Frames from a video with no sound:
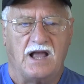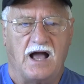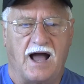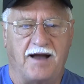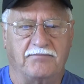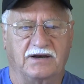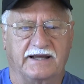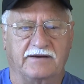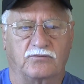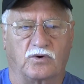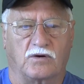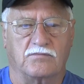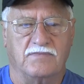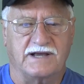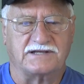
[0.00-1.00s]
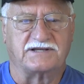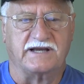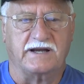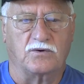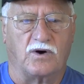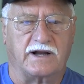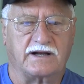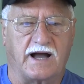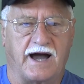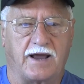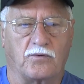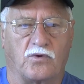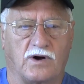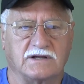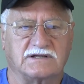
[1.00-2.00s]
I believe we're missing what God
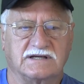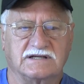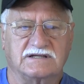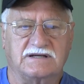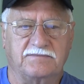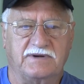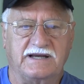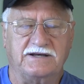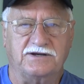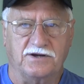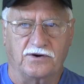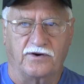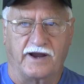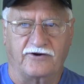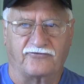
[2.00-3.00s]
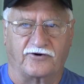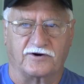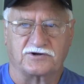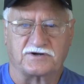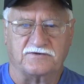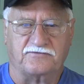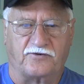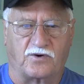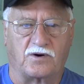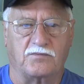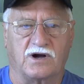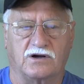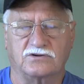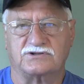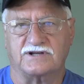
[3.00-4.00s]
wants us to be doing first and
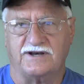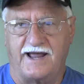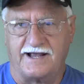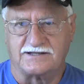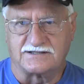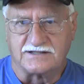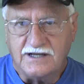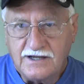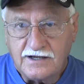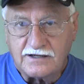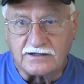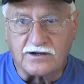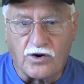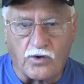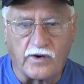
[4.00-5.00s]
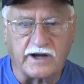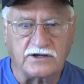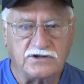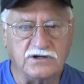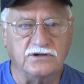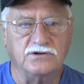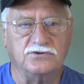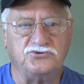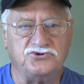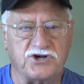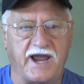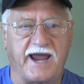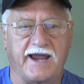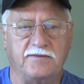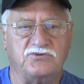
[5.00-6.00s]
foremost, and that's going to
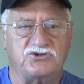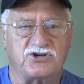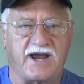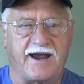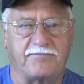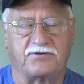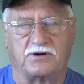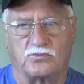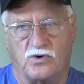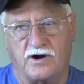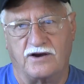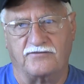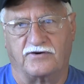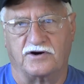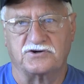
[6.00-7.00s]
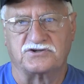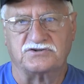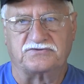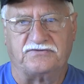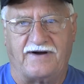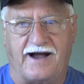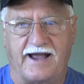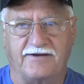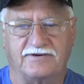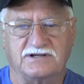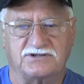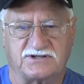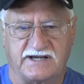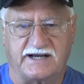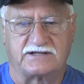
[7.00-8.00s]
James chapter 1, verses 5 and
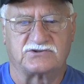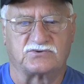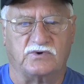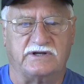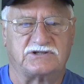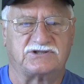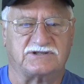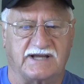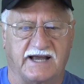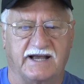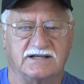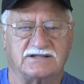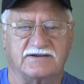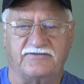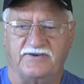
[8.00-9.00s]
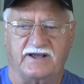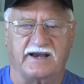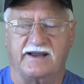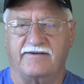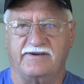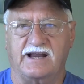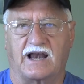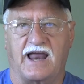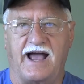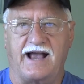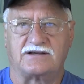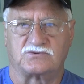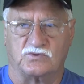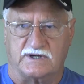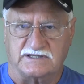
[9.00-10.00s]
6, which says, If any of you
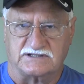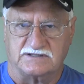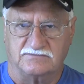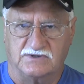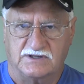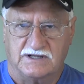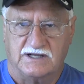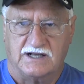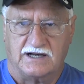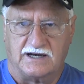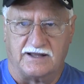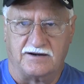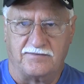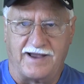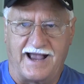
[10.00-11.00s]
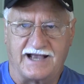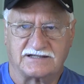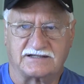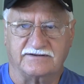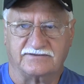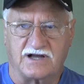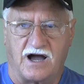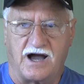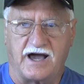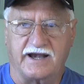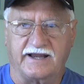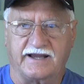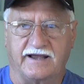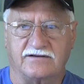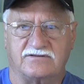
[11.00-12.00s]
lacks wisdom, let him ask of God,
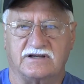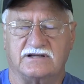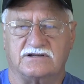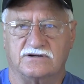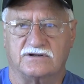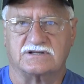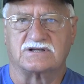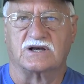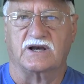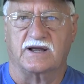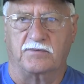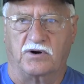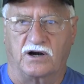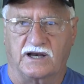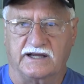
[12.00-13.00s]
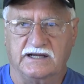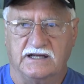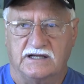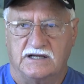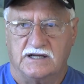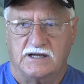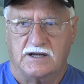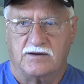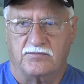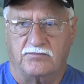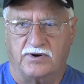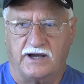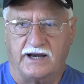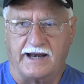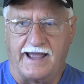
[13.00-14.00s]
he gives it to us liberally.
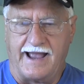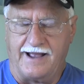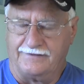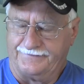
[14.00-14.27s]
But